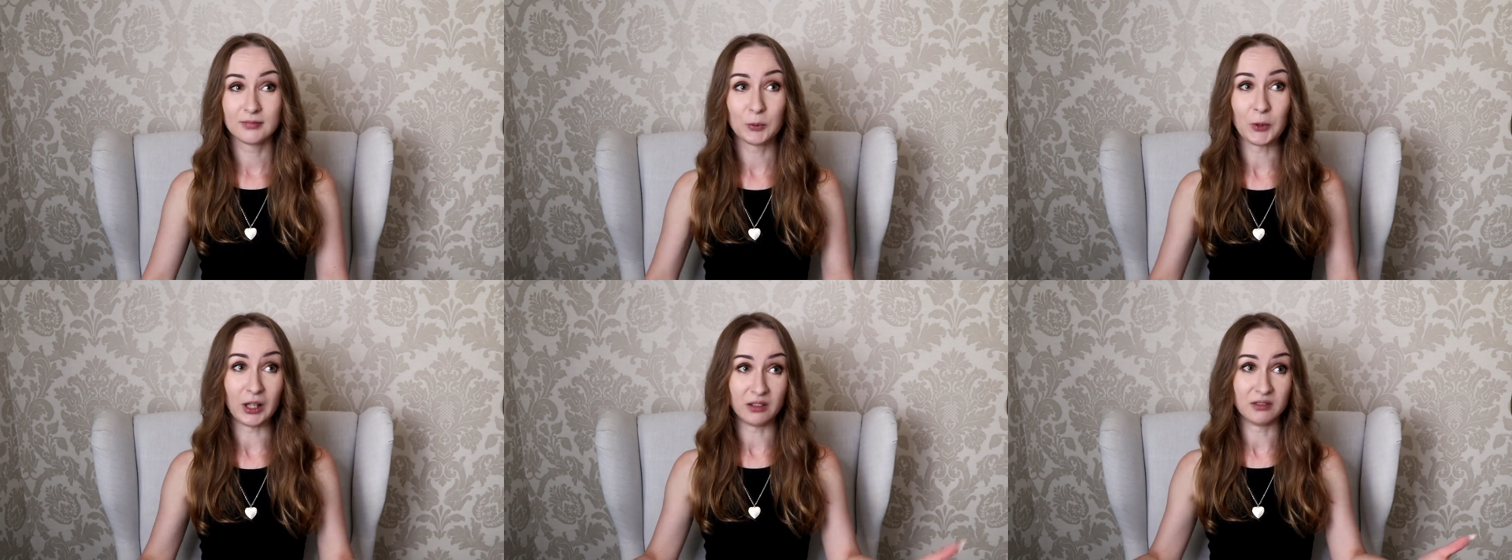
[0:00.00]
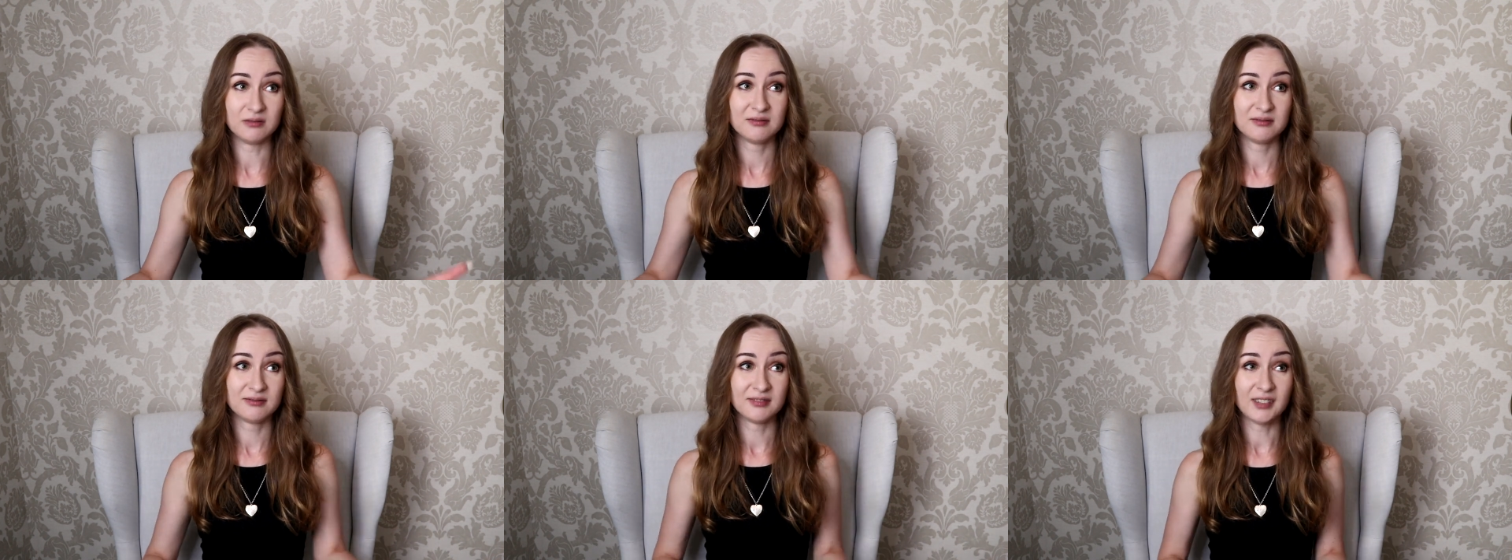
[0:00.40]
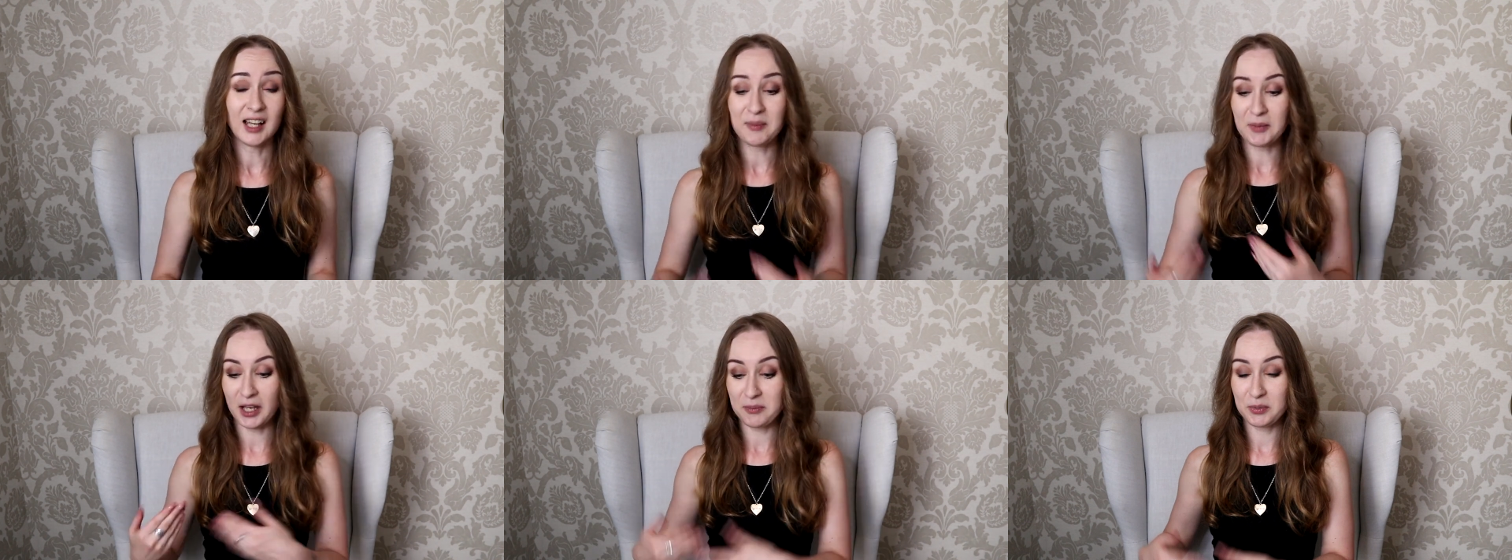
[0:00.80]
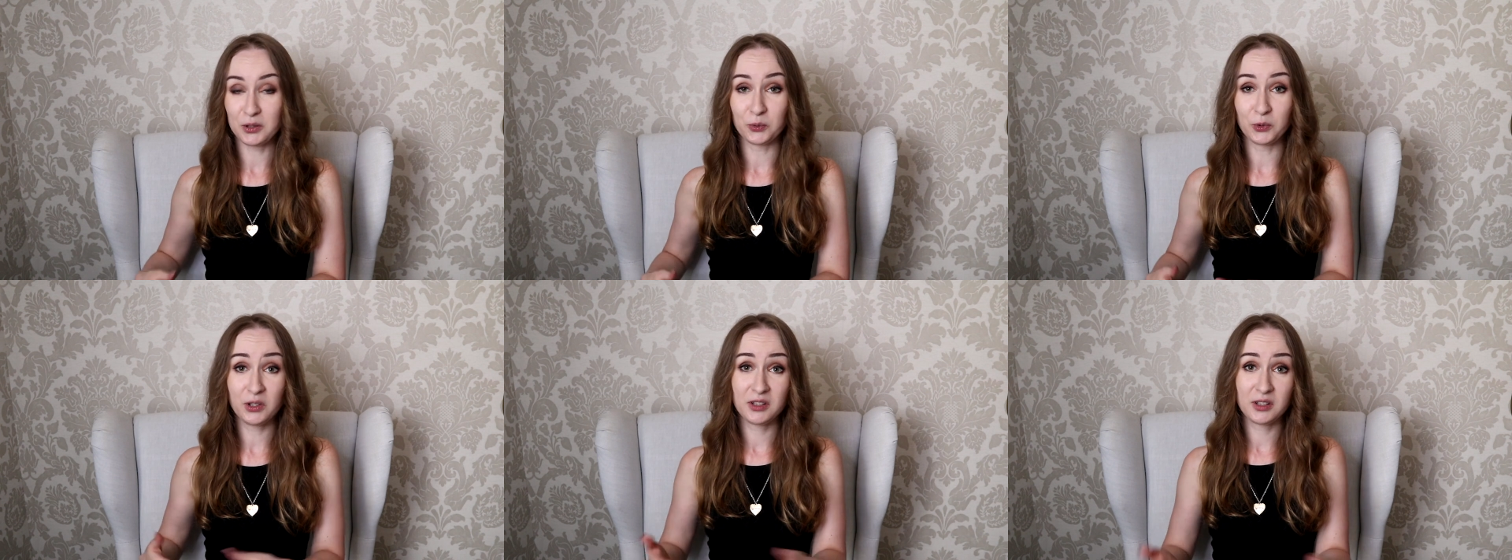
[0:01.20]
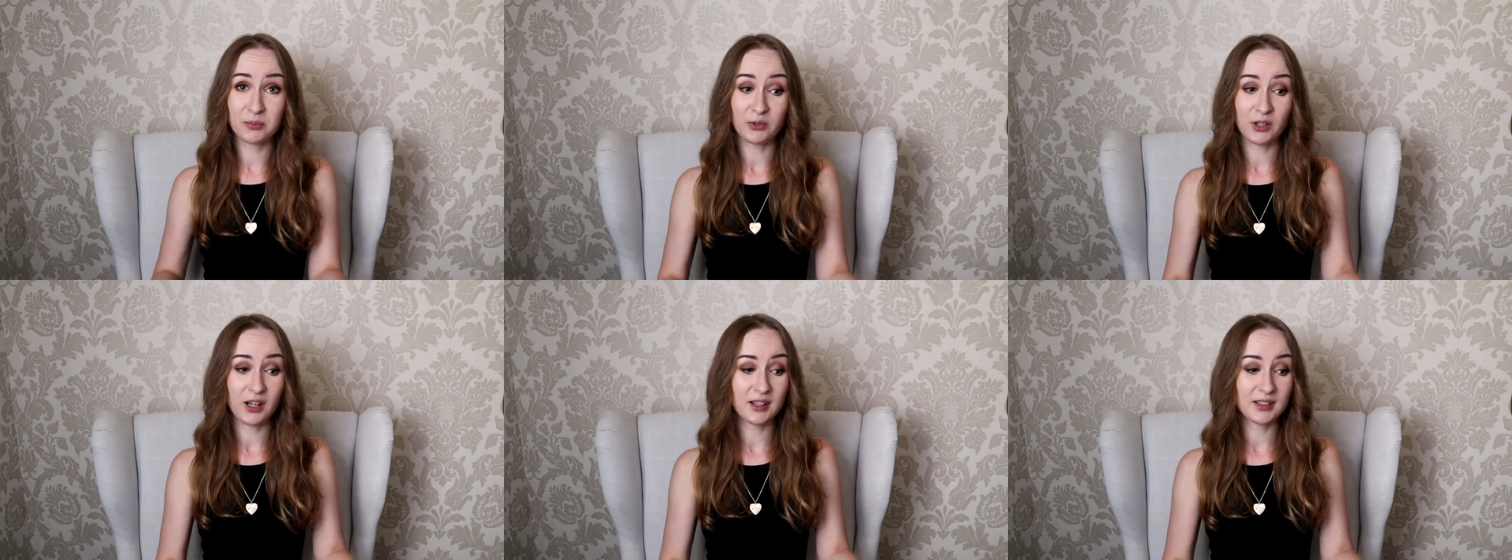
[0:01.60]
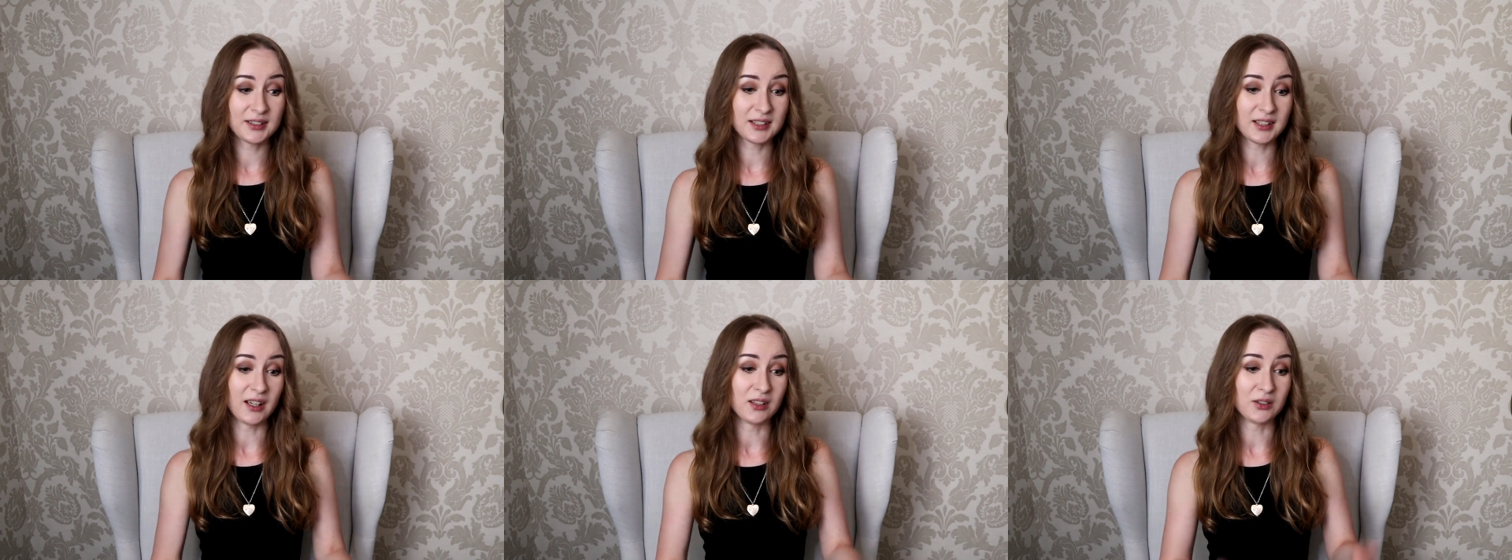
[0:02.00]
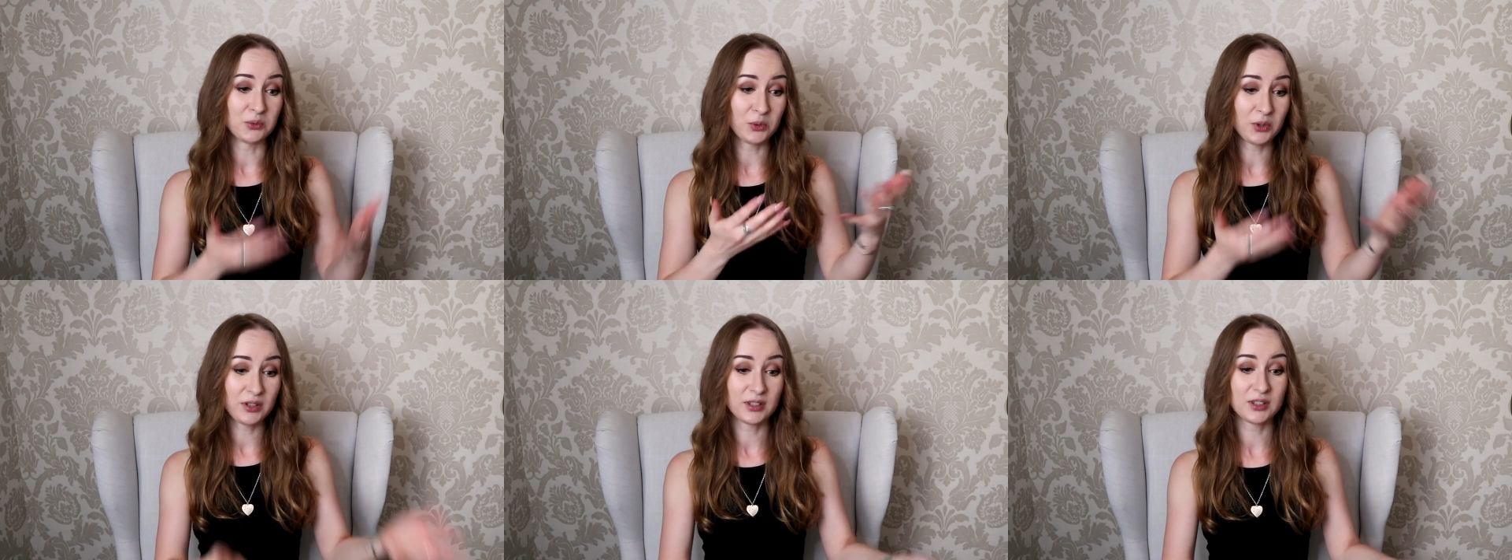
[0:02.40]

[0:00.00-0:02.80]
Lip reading: Well, I'm happy with the price and with